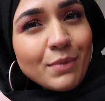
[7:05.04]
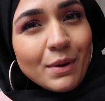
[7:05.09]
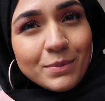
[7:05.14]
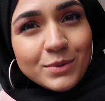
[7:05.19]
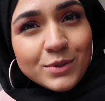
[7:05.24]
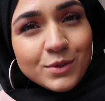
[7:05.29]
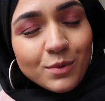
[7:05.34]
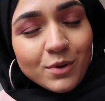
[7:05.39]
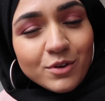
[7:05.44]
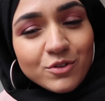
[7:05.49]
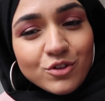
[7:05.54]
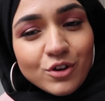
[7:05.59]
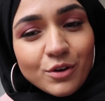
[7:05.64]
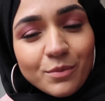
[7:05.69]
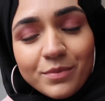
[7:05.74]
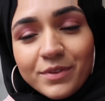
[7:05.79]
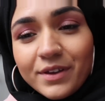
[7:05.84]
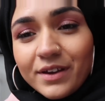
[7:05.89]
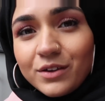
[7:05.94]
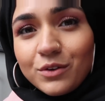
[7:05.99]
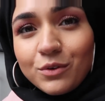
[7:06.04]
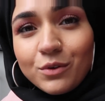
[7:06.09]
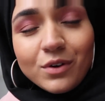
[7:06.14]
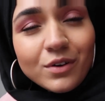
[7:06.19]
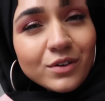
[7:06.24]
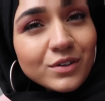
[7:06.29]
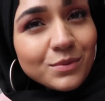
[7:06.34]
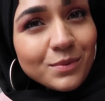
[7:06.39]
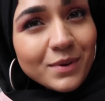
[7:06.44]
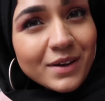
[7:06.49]
bobs to wash up that you
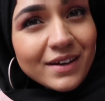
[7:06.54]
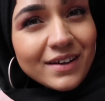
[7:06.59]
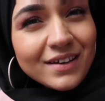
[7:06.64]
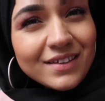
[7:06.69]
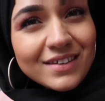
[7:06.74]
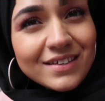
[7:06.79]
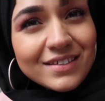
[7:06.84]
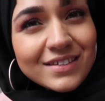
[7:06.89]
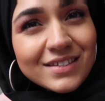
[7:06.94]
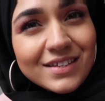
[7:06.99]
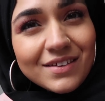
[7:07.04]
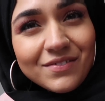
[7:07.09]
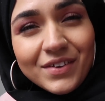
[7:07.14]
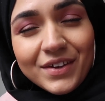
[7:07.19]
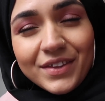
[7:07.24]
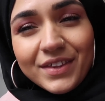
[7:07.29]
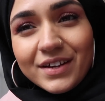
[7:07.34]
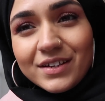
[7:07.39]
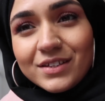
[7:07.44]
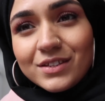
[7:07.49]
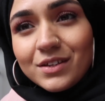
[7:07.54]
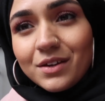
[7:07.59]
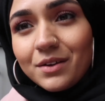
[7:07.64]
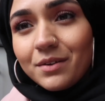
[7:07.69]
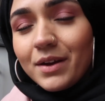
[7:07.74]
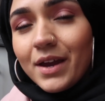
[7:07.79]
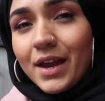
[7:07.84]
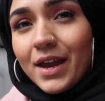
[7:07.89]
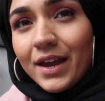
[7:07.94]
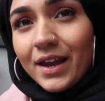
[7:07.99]
cooked with and stuff like that.
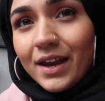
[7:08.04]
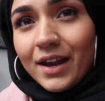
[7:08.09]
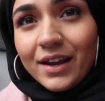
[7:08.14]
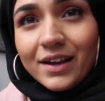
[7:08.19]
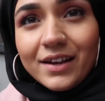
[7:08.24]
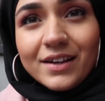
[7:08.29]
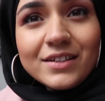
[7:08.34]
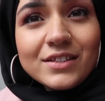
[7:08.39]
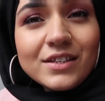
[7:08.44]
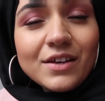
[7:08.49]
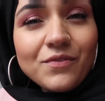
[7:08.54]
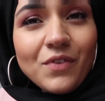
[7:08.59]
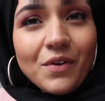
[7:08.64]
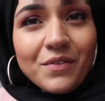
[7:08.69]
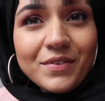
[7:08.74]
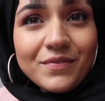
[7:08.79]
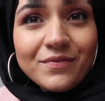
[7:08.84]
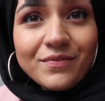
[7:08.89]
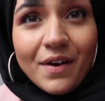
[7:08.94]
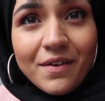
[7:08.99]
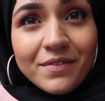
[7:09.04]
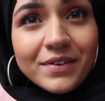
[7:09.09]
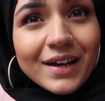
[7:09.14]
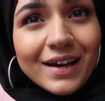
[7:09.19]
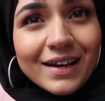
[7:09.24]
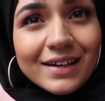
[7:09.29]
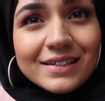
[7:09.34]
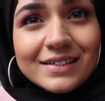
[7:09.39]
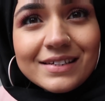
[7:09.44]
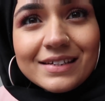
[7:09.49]
So it is a very, very
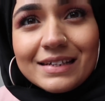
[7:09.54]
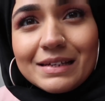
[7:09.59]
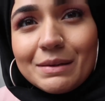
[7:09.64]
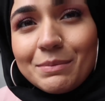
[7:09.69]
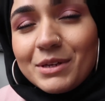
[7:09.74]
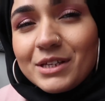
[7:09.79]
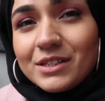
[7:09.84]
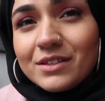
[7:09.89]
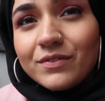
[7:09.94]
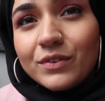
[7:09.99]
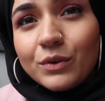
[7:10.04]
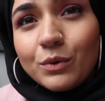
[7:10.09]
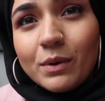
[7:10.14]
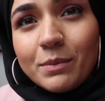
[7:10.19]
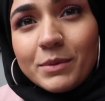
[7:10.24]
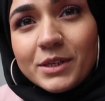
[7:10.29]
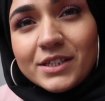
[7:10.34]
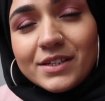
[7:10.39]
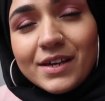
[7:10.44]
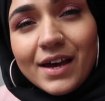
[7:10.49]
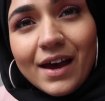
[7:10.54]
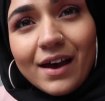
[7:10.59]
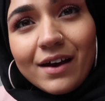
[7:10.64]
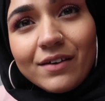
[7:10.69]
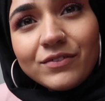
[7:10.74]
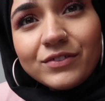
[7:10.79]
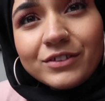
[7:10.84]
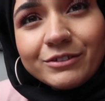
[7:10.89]
handy piece of equipment to have.